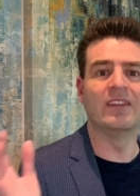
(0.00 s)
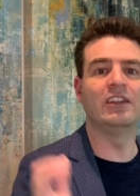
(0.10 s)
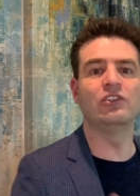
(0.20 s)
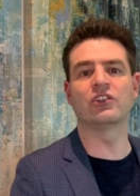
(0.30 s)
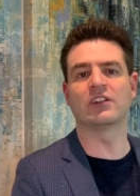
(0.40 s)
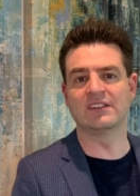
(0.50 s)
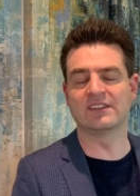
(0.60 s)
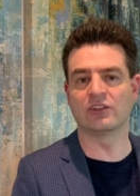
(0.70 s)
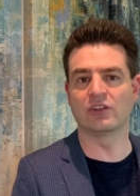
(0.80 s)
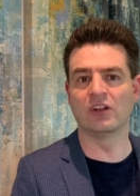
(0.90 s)
then you should
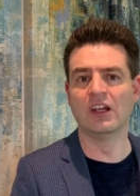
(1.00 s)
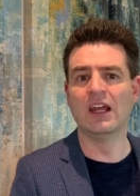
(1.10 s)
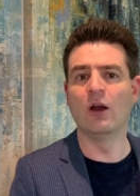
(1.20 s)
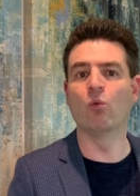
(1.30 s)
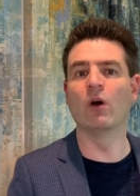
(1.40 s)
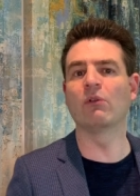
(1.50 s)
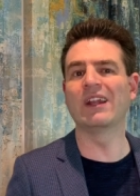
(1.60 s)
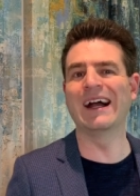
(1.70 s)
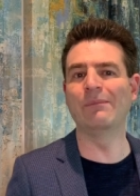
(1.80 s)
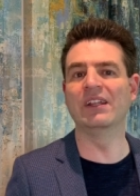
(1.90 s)
consider what would
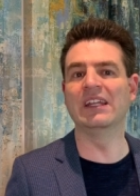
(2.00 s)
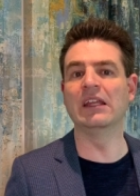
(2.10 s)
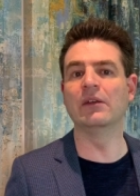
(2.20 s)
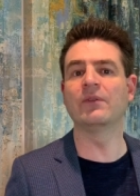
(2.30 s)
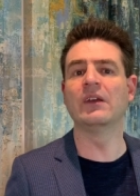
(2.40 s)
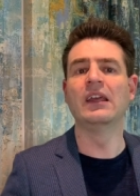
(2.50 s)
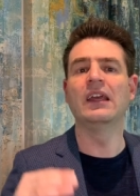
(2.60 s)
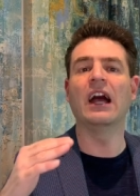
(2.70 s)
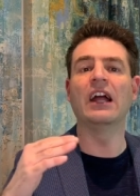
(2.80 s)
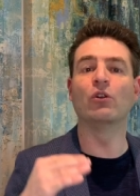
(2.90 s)
happen if
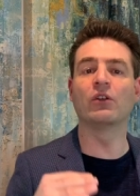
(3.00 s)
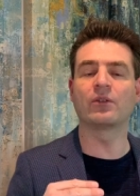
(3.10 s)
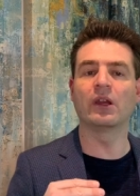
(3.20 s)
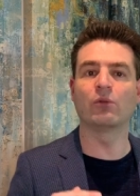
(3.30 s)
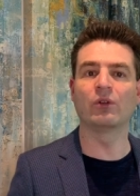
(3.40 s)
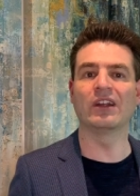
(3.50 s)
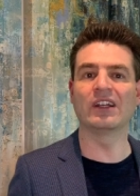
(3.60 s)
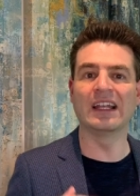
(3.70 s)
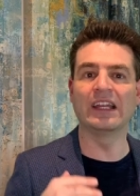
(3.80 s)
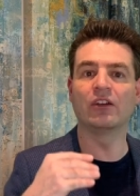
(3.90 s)
an earthquake would
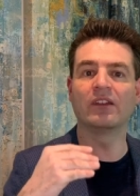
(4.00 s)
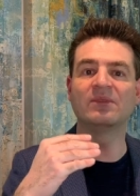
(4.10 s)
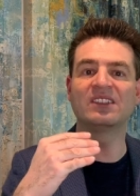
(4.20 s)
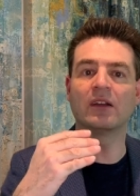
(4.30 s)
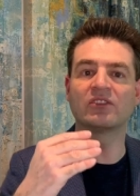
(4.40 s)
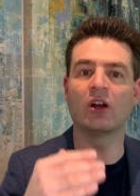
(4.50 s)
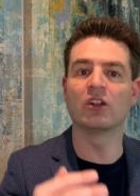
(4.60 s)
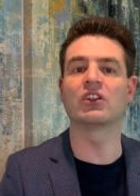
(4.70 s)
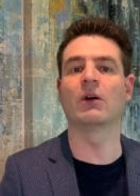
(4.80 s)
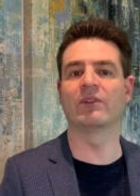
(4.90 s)
layer themselves
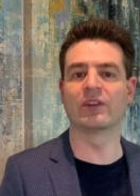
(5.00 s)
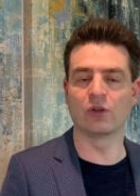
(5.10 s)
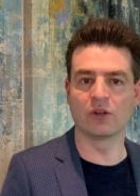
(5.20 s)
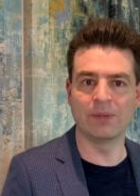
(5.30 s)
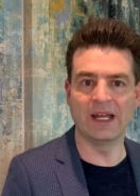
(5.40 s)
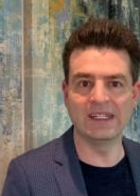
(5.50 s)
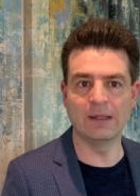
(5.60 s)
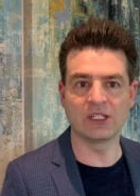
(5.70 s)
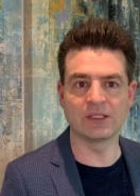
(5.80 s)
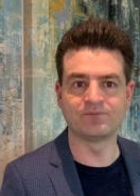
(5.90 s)
on top of the current
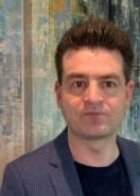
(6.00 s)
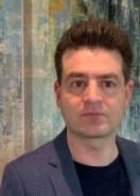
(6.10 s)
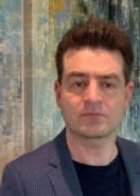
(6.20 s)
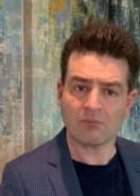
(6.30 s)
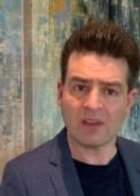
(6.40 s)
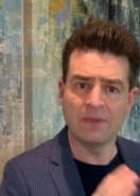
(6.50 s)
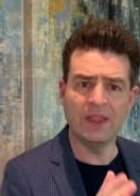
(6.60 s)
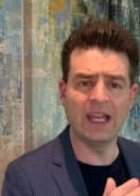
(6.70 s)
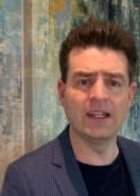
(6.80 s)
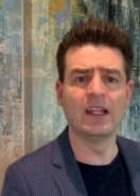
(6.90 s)
pandemic.
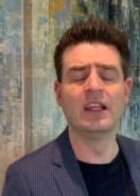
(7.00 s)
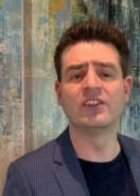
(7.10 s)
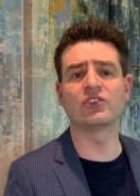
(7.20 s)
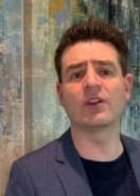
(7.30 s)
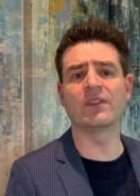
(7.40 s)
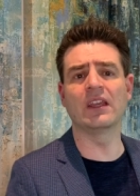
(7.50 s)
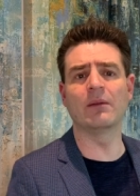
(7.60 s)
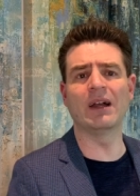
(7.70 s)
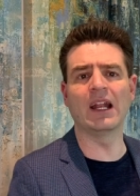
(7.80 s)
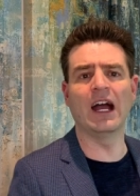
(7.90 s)
Then start thinking
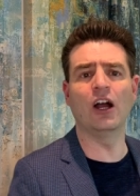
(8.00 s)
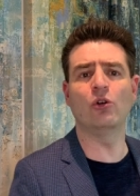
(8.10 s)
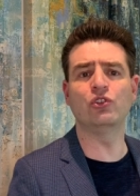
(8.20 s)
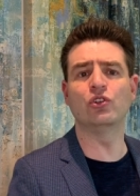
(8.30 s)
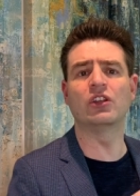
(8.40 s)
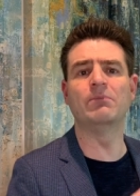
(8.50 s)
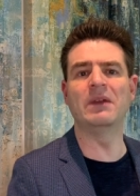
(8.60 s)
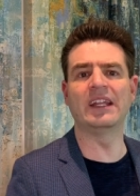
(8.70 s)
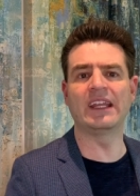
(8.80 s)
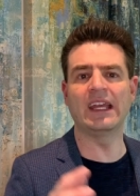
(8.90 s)
about how you could
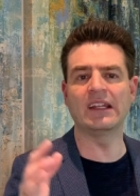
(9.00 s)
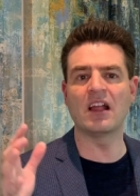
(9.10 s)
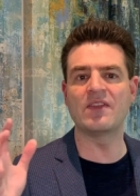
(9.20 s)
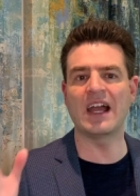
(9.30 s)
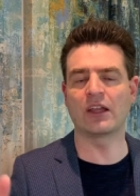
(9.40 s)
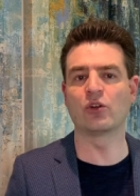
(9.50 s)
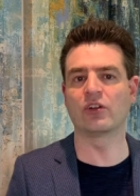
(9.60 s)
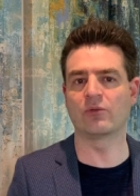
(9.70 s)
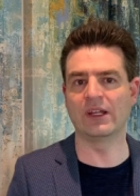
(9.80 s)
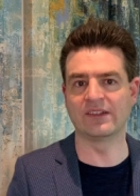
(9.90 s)
mitigate that
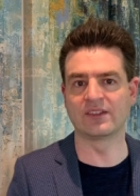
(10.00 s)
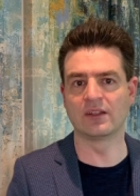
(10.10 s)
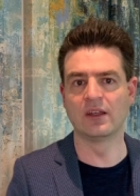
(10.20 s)
current risk.